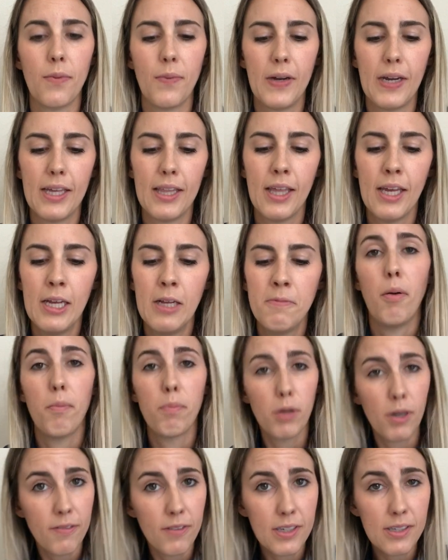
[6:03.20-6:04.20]
with,
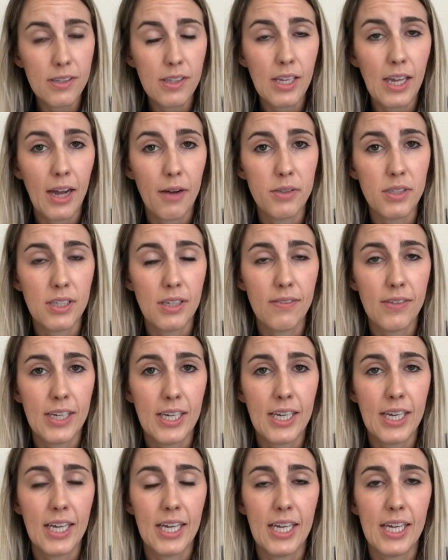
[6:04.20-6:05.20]
previously I was
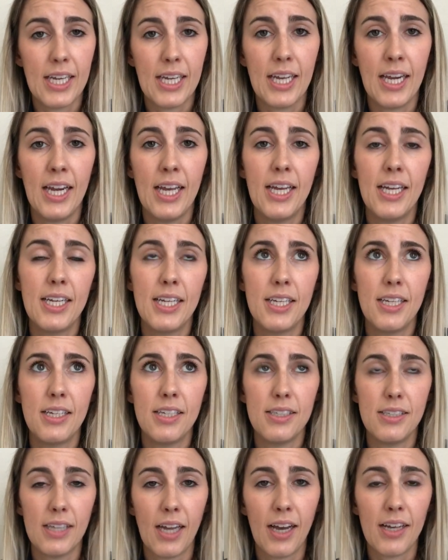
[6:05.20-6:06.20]
living in
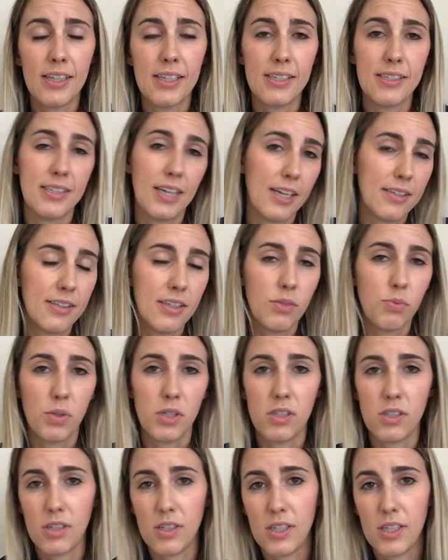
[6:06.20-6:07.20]
Dallas, Texas,
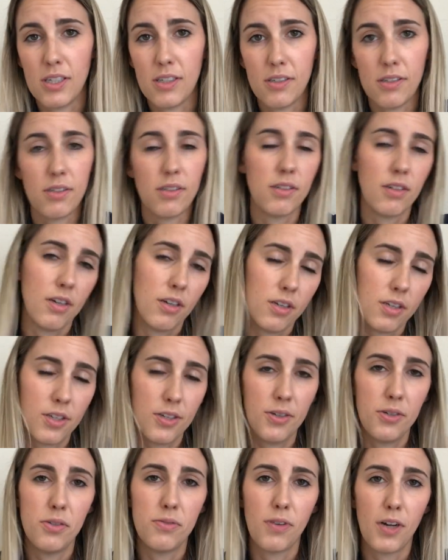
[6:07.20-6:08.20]
which is a
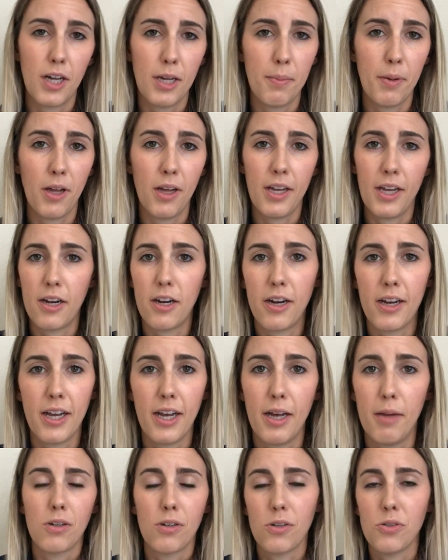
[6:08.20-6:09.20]
huge volleyball
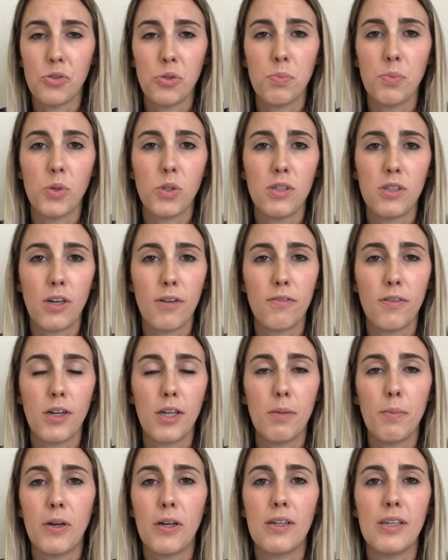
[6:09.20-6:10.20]
area. Girls and boys start
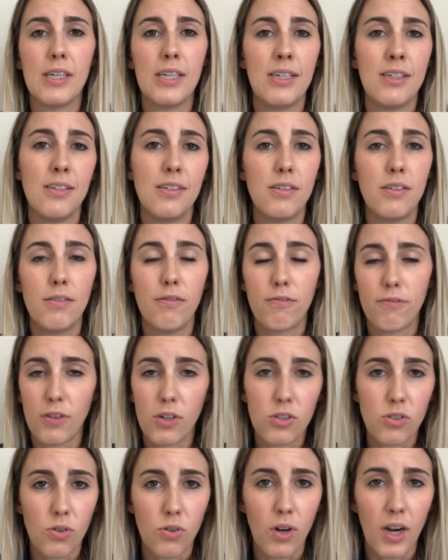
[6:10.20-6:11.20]
volleyball in
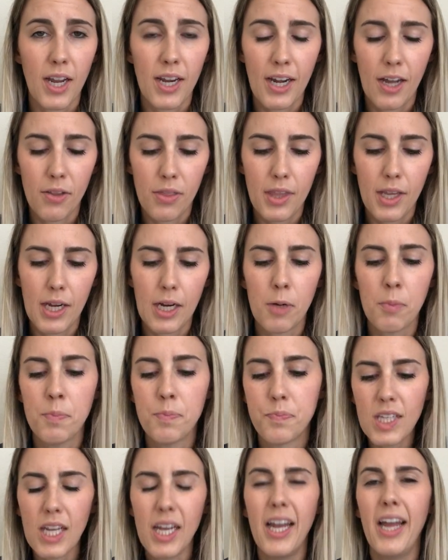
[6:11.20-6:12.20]
first grade out there.
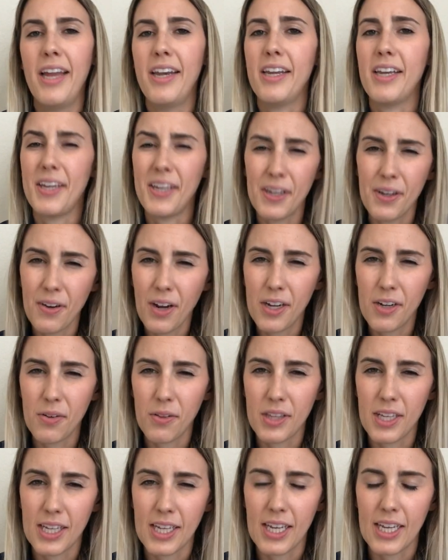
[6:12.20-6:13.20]
And here I don't
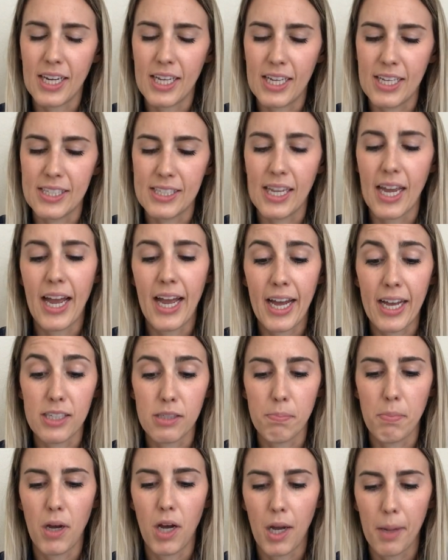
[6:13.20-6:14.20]
think it is as
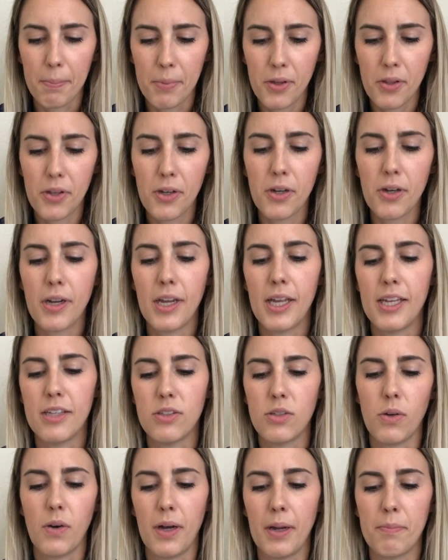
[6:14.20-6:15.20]
popular. And
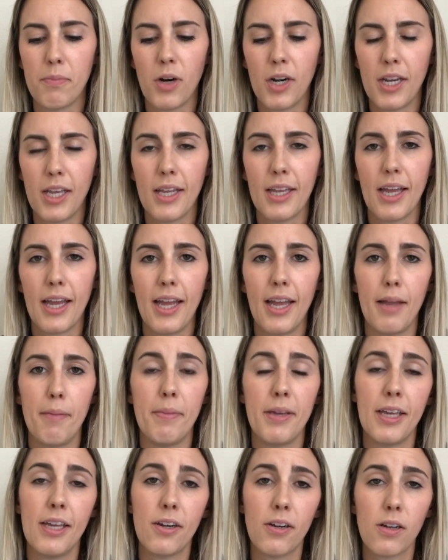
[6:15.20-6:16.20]
so I'm running a
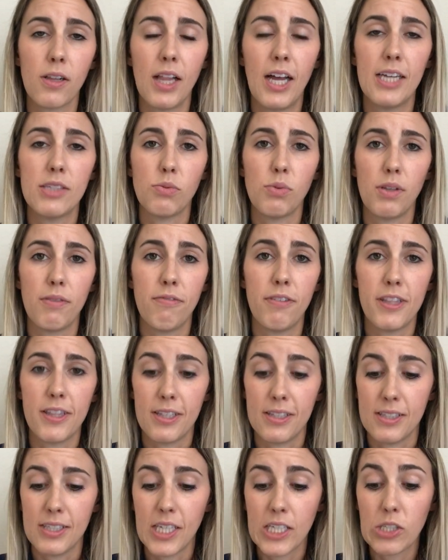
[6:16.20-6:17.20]
beginner class with fifth
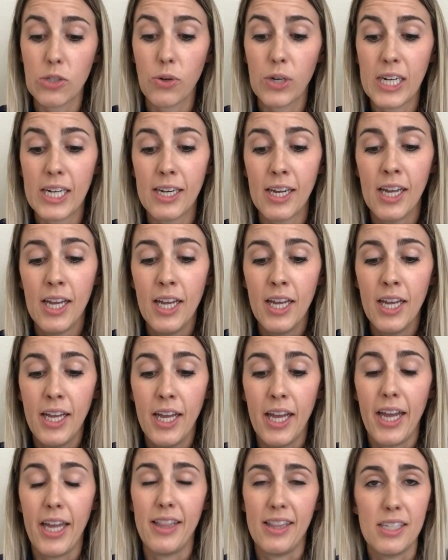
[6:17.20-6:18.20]
and sixth grade.
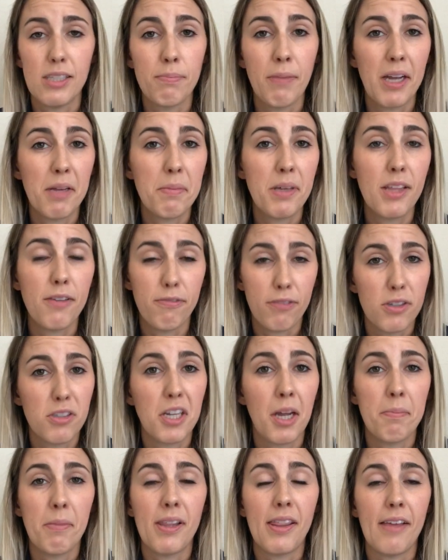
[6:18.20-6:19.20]
And this might be the first
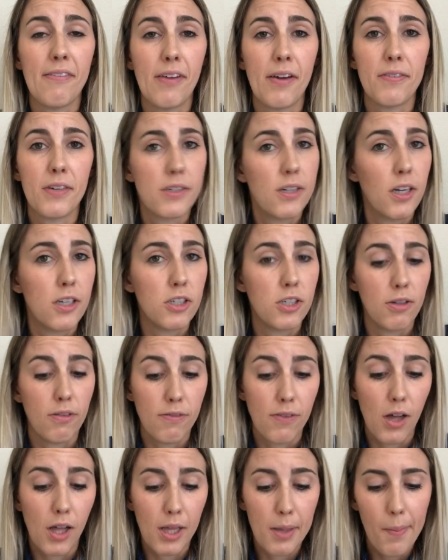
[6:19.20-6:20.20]
time that they've ever touched a
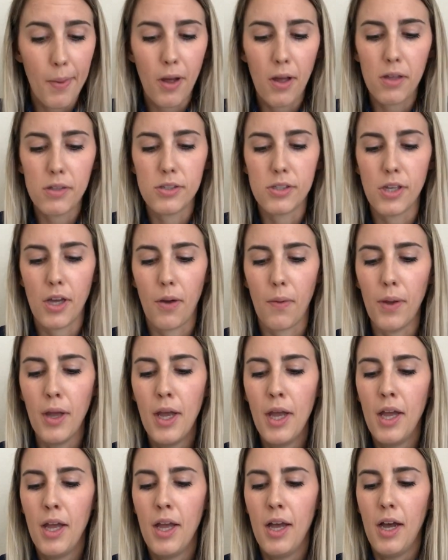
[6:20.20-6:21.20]
volleyball. So
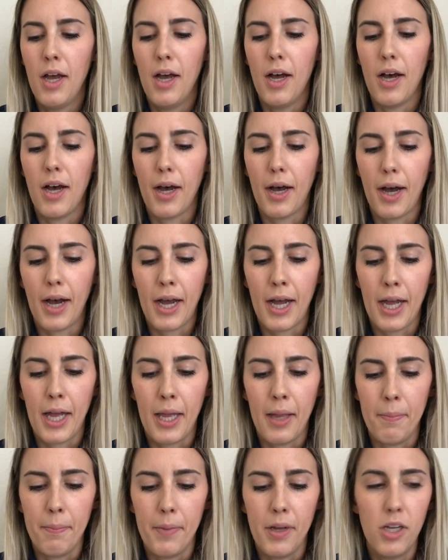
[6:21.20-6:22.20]

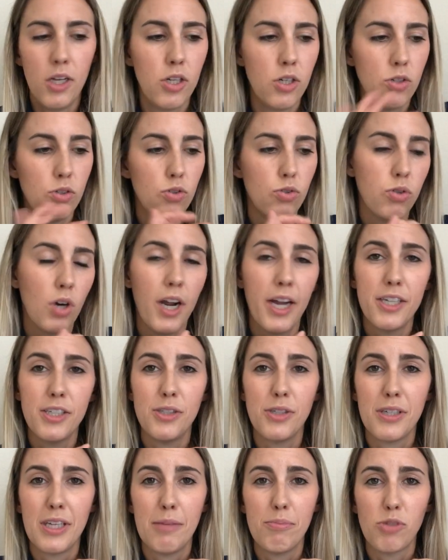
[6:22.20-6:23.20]
I'm trying
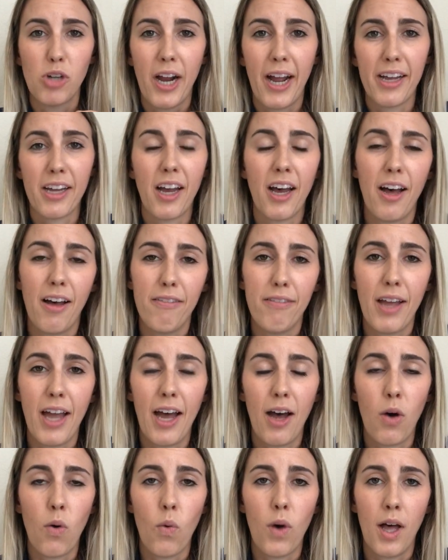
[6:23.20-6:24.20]
to keep track of
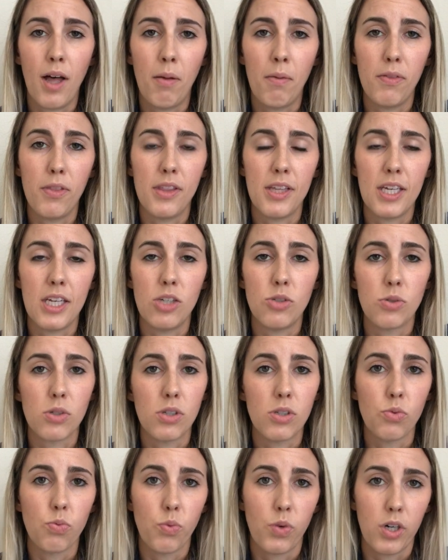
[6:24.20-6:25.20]
how well the
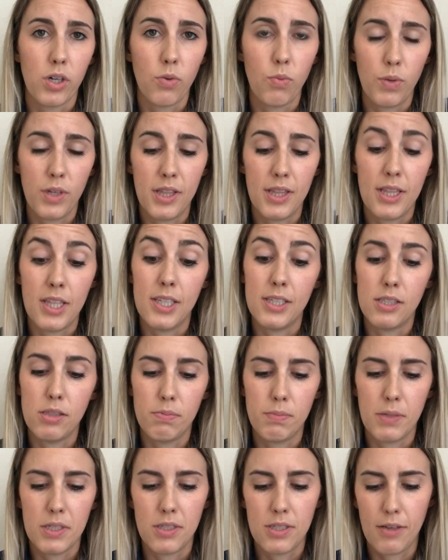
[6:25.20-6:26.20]
drills work with this
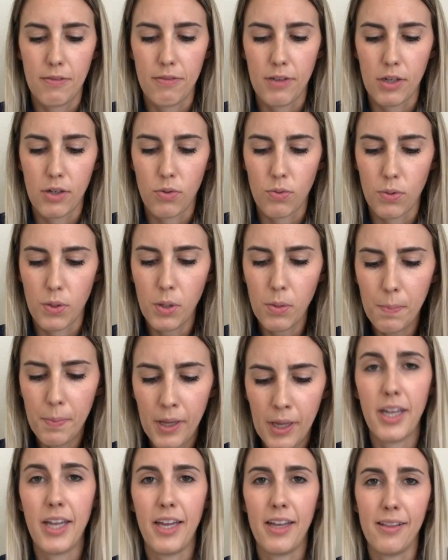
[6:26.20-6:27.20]
specific group.
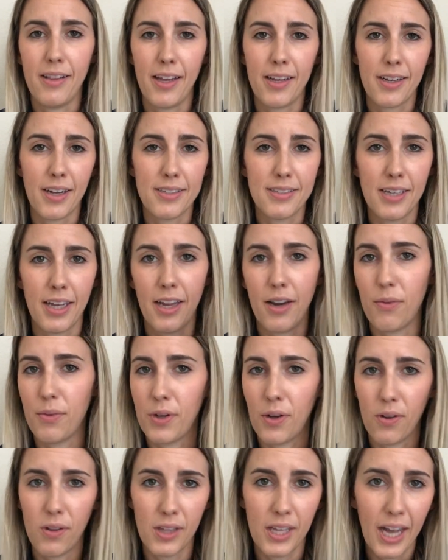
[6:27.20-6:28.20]
And like I said, we
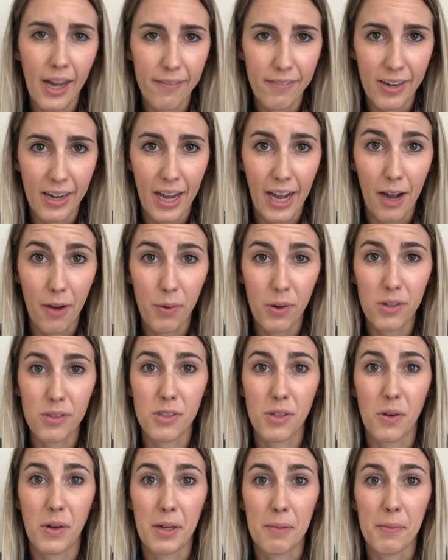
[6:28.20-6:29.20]
only have an hour.
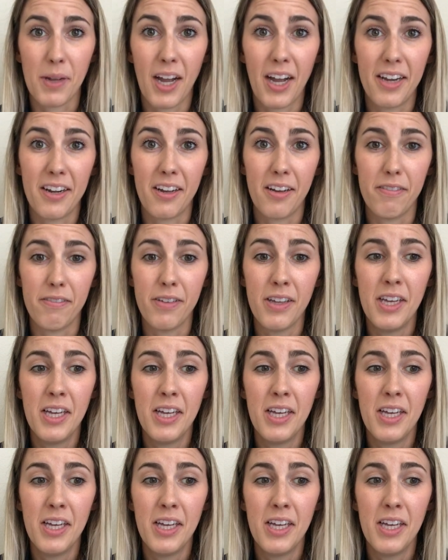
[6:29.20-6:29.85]
So I'm kind of